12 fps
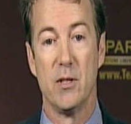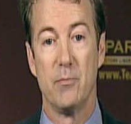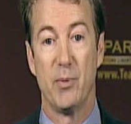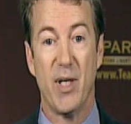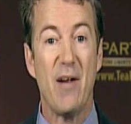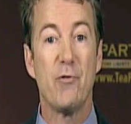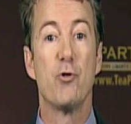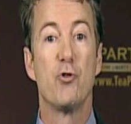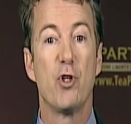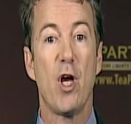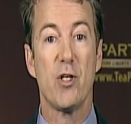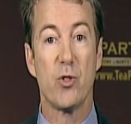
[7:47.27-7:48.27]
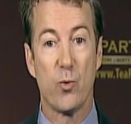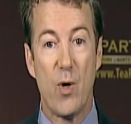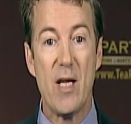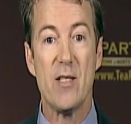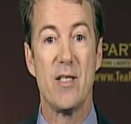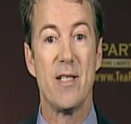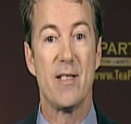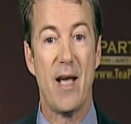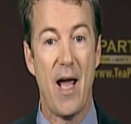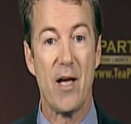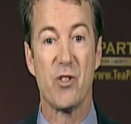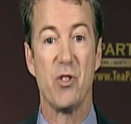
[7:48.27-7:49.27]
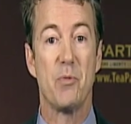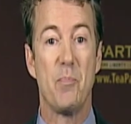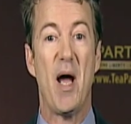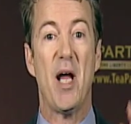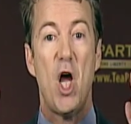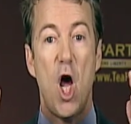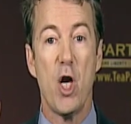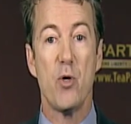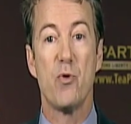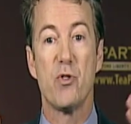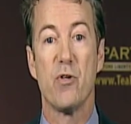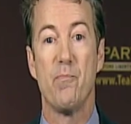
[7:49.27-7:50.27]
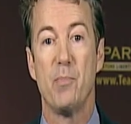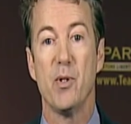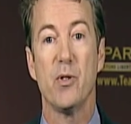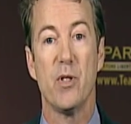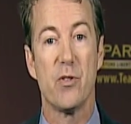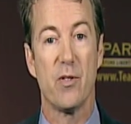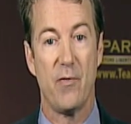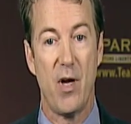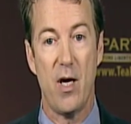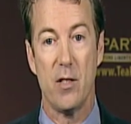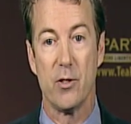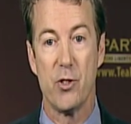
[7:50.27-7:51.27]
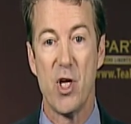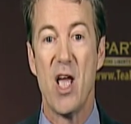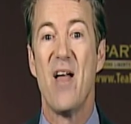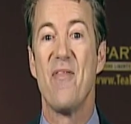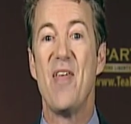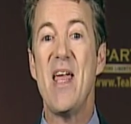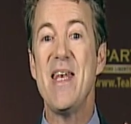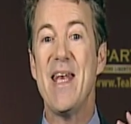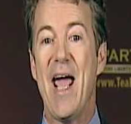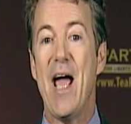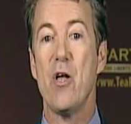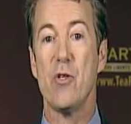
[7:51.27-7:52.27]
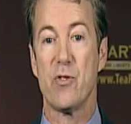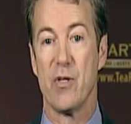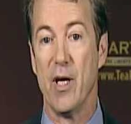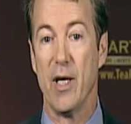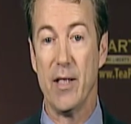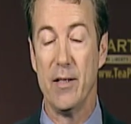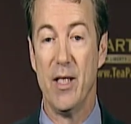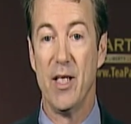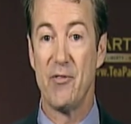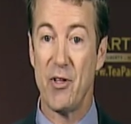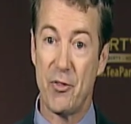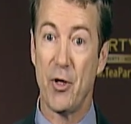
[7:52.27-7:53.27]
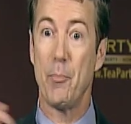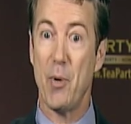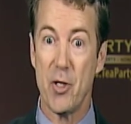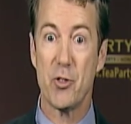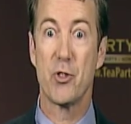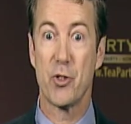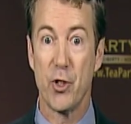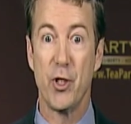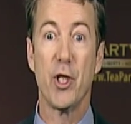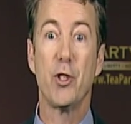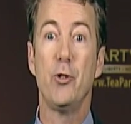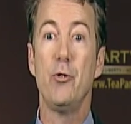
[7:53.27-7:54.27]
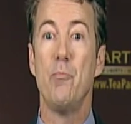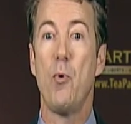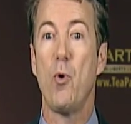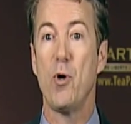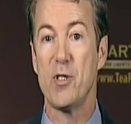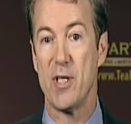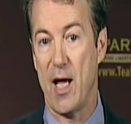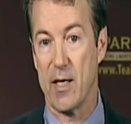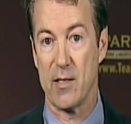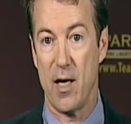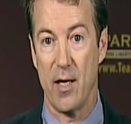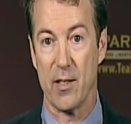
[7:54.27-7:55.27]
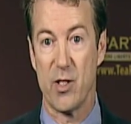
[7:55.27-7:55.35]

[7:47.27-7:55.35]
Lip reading: but after just raising taxes by hundreds of billions of dollars, they now say that their budget's going to include more tax hikes.